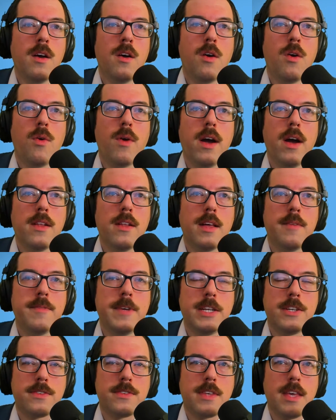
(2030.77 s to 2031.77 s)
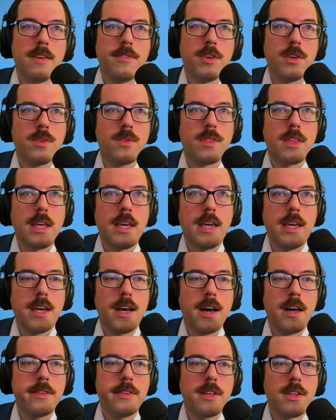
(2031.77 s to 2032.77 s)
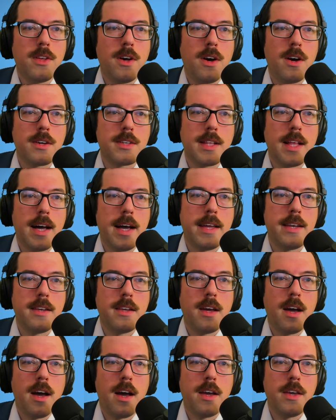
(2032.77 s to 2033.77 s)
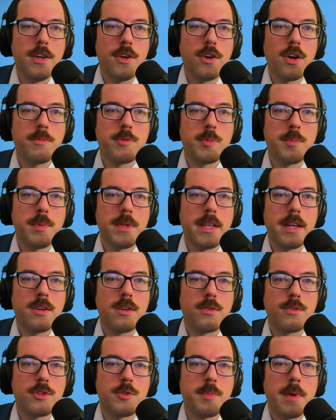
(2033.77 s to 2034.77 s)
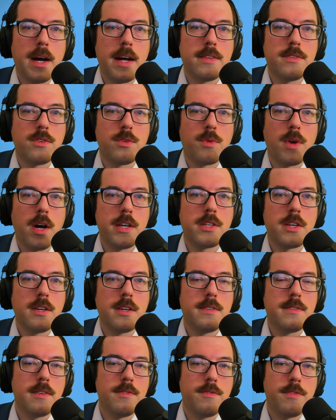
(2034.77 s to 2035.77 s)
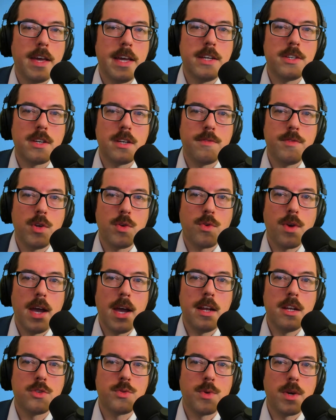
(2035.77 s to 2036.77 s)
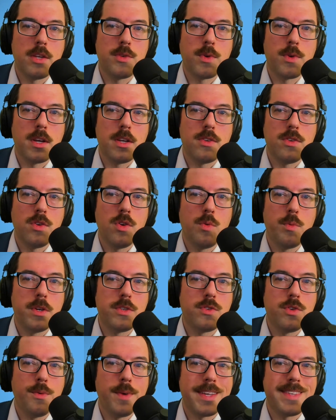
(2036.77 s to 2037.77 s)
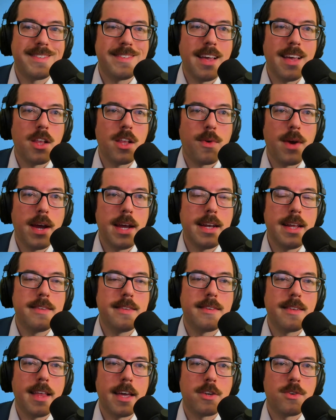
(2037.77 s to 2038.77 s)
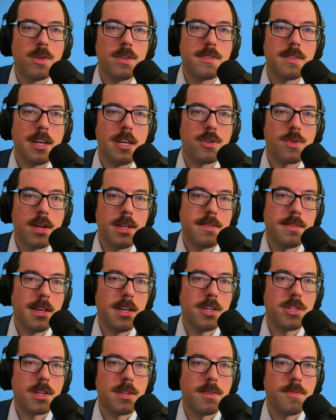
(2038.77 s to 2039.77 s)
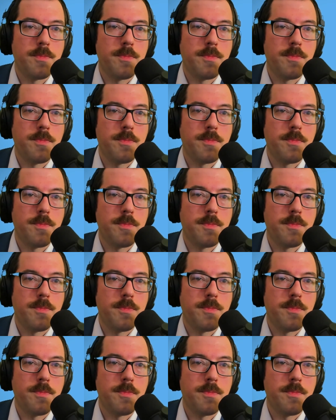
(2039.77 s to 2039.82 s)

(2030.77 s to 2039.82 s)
Well, let me just give you the log line. Europe's political response to Russia's invasion of Ukraine in 2022 was to accelerate its electricity transition.